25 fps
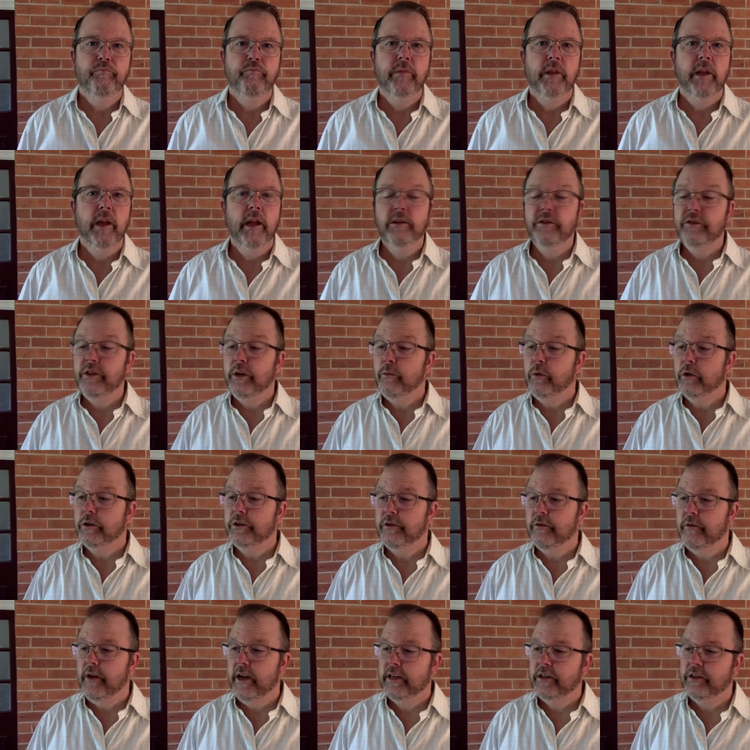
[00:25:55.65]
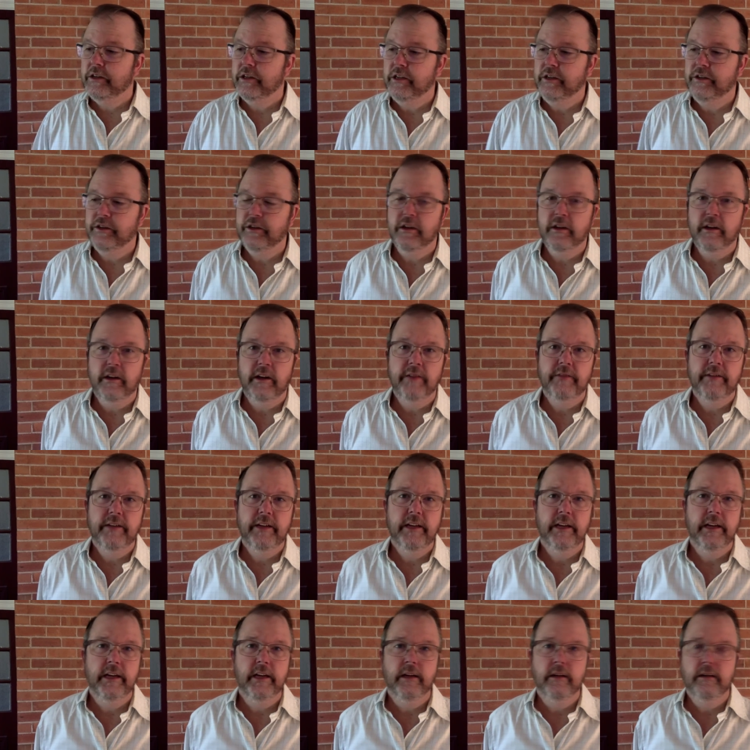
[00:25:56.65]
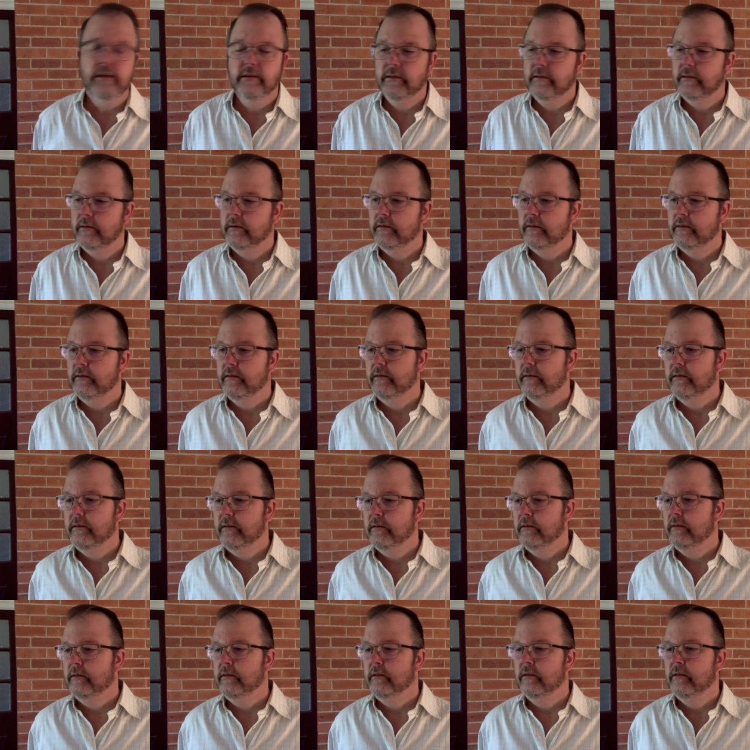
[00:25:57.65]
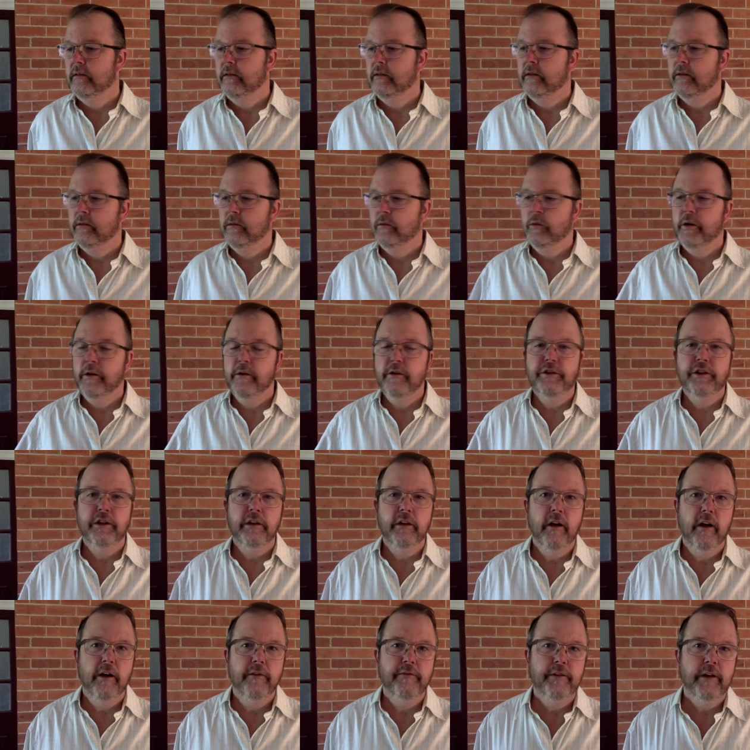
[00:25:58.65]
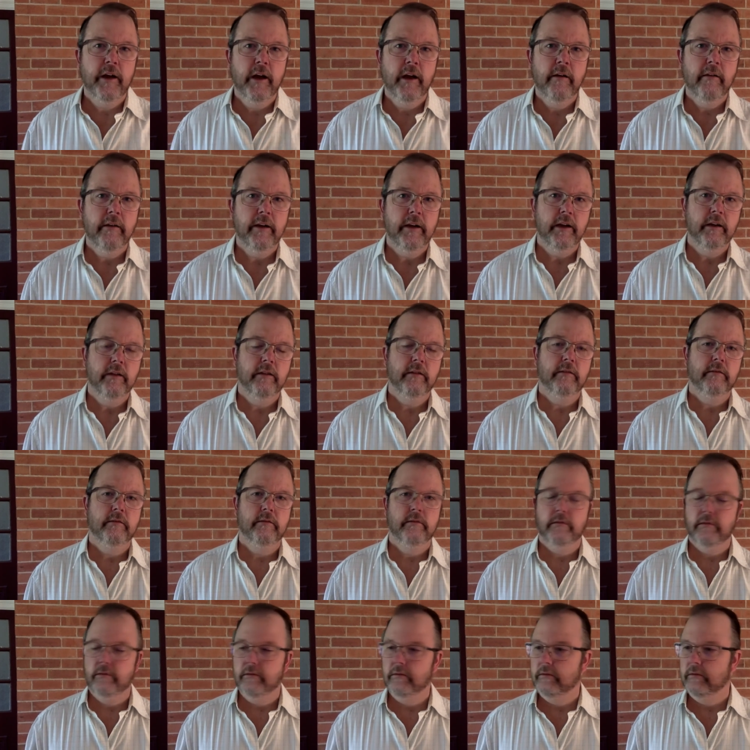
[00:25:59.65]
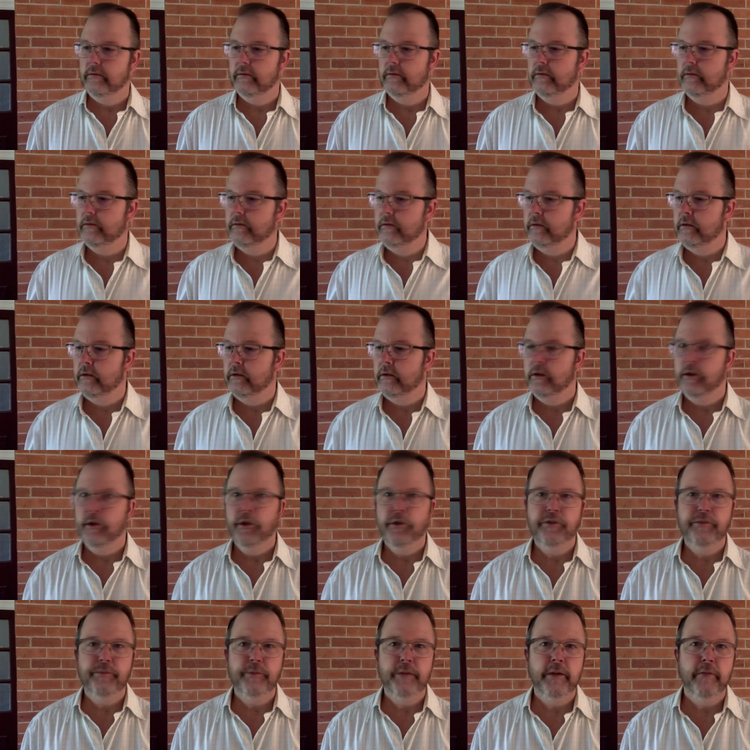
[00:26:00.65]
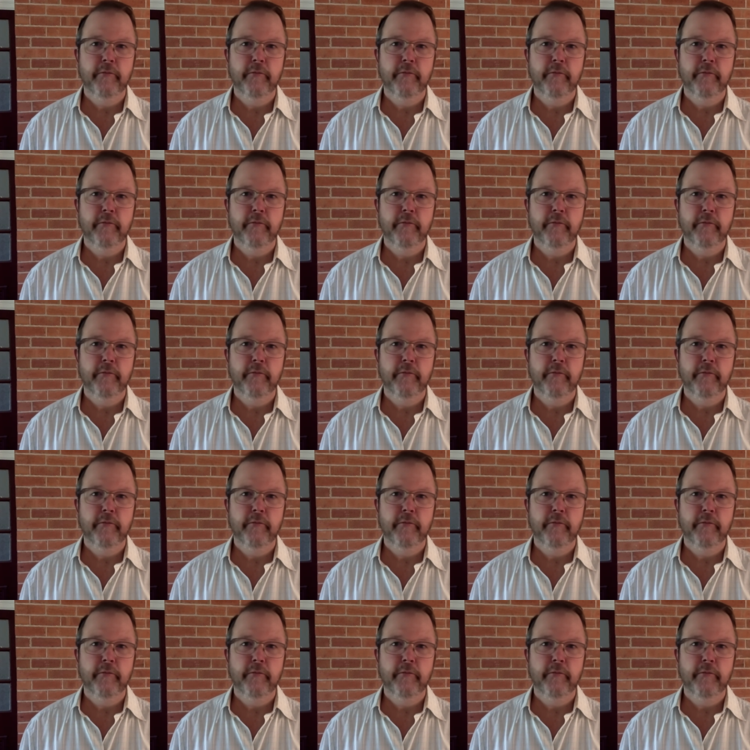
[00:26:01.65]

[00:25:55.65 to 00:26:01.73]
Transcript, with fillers: And so, what direction is your life heading? Where is your life going? Who's been